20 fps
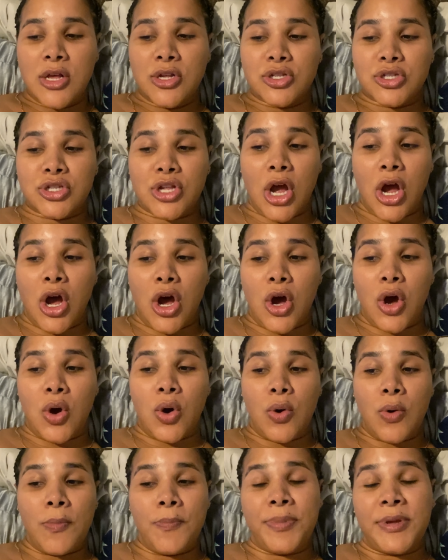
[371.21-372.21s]

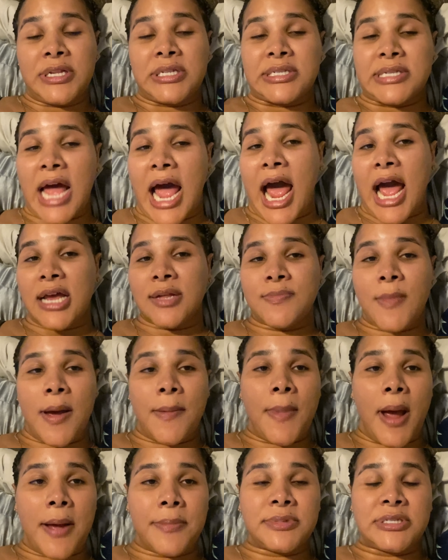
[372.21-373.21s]
So besides my
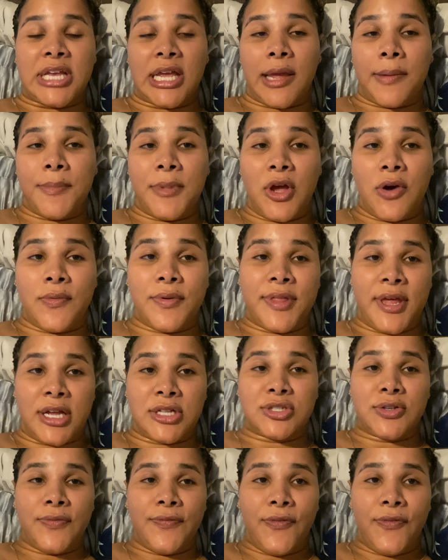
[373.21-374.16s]
mom taking me over there to